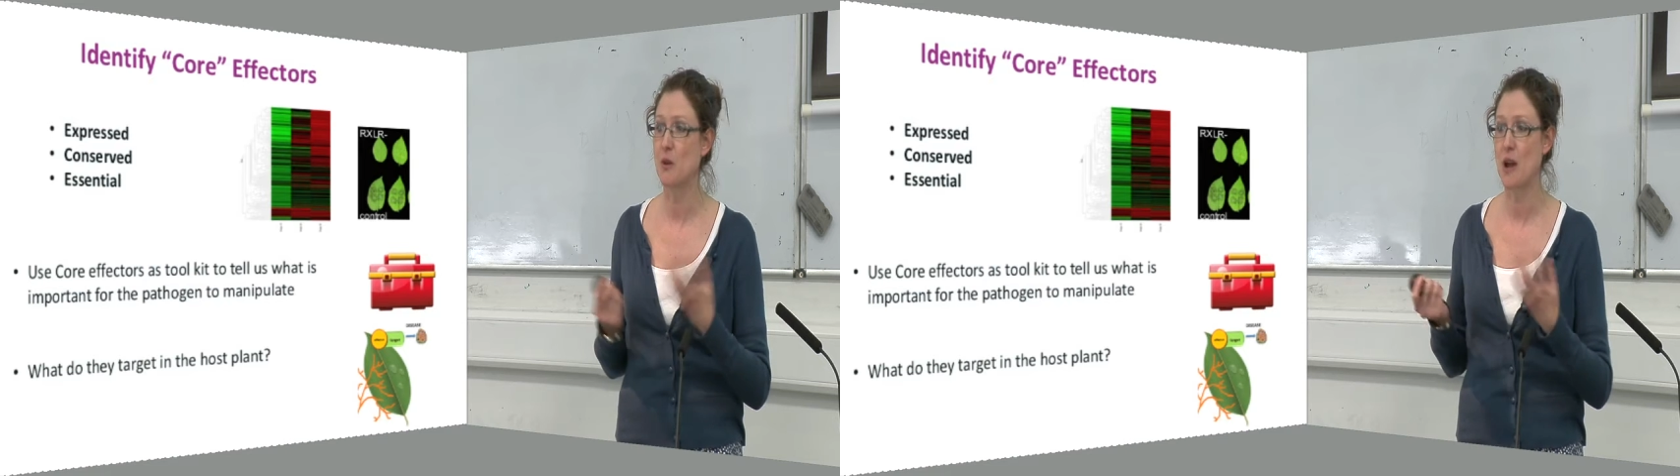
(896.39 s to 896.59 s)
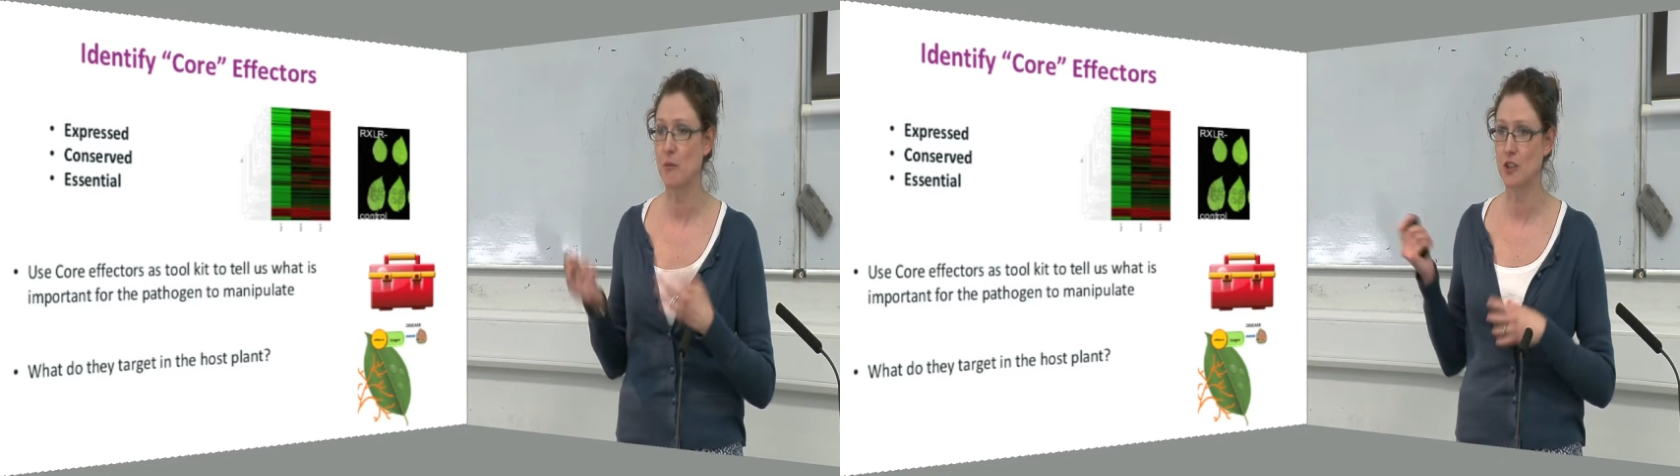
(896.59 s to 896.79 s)

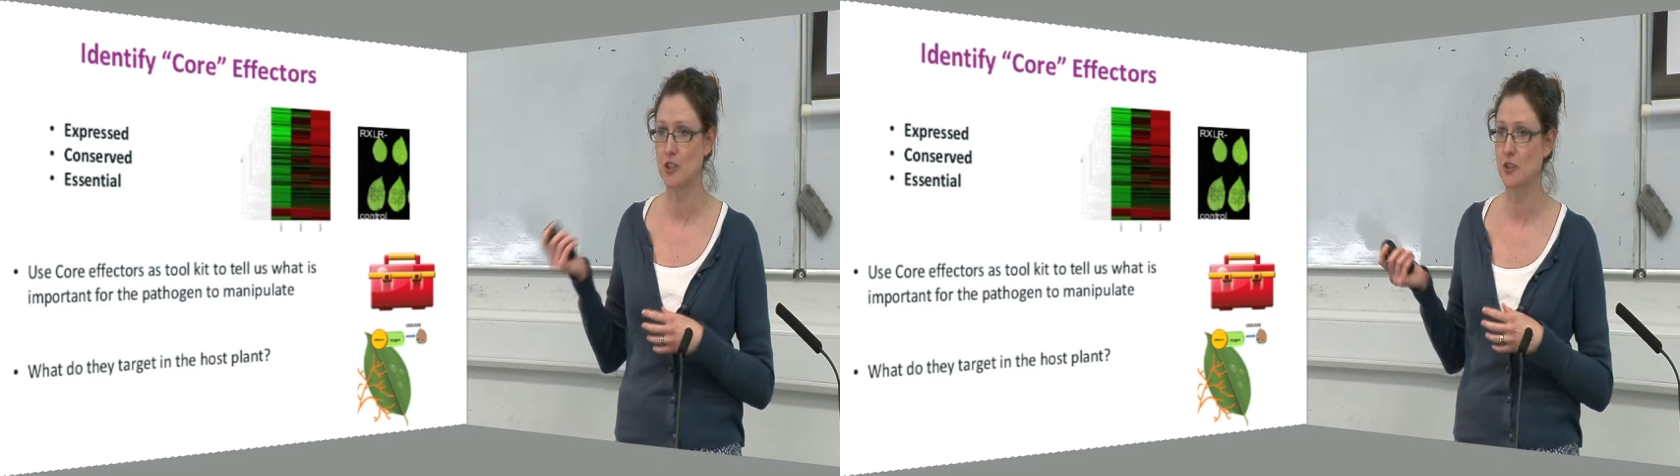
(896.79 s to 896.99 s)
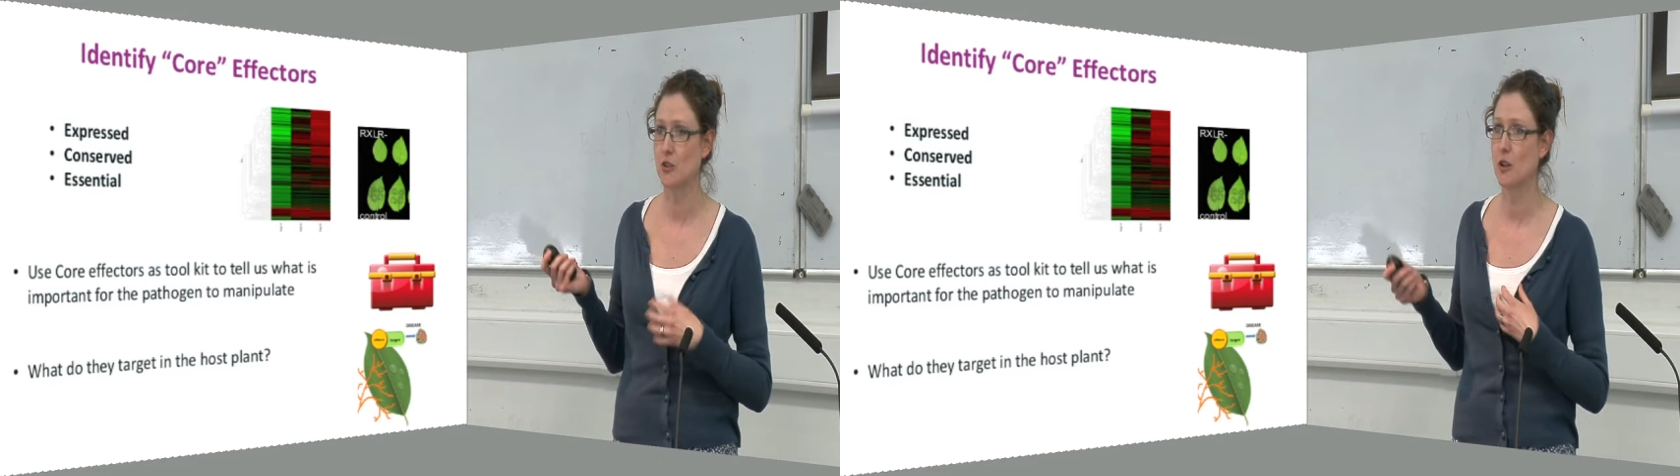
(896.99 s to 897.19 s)
but I'm going to
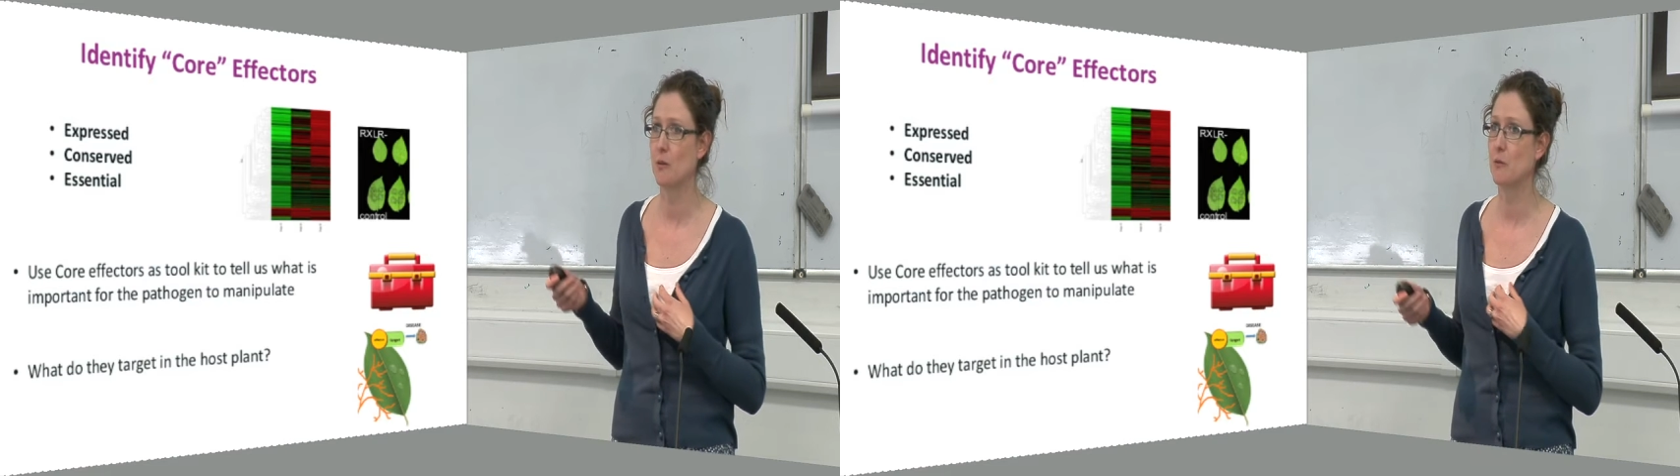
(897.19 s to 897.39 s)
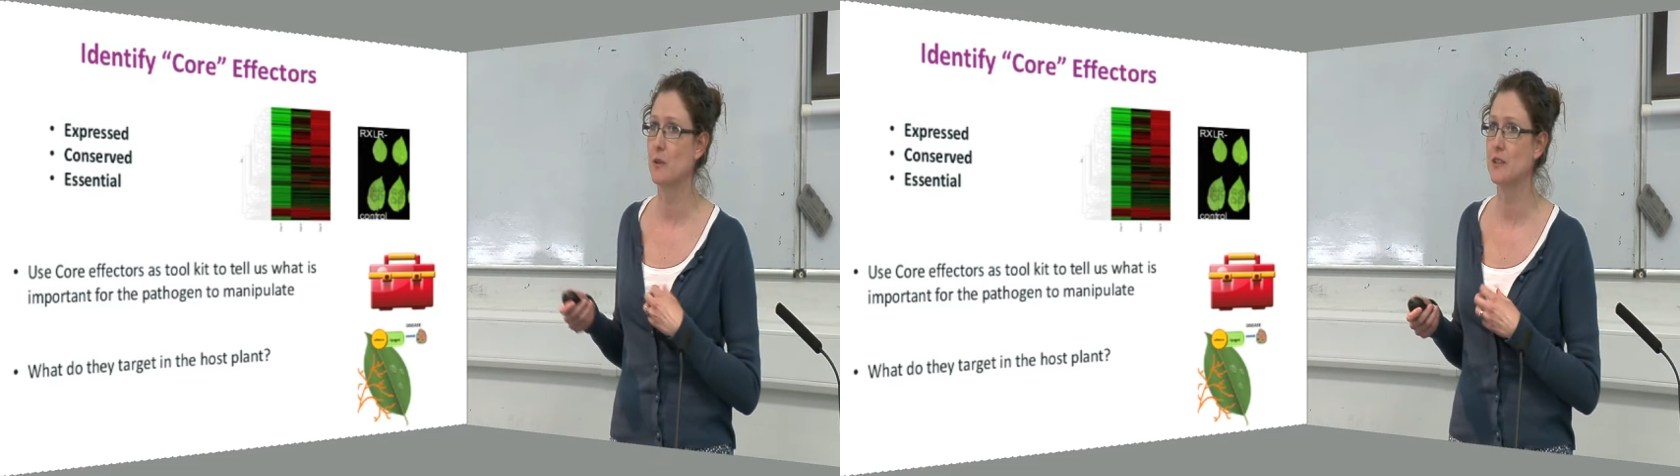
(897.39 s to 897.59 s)
just talk
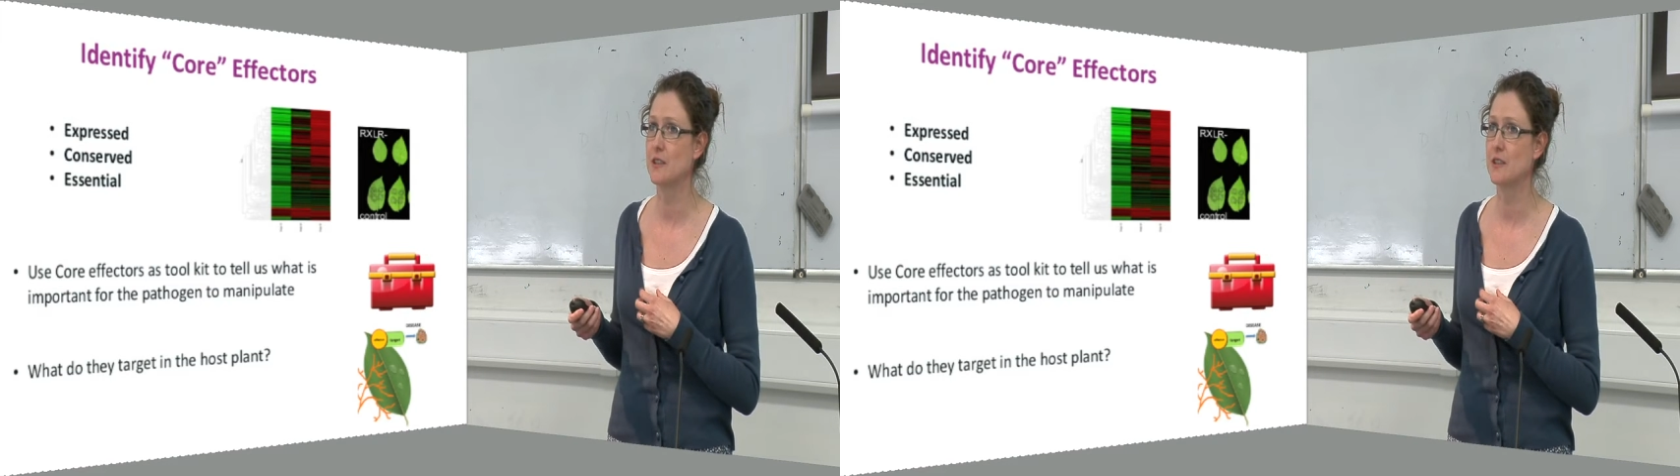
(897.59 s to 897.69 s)
about ones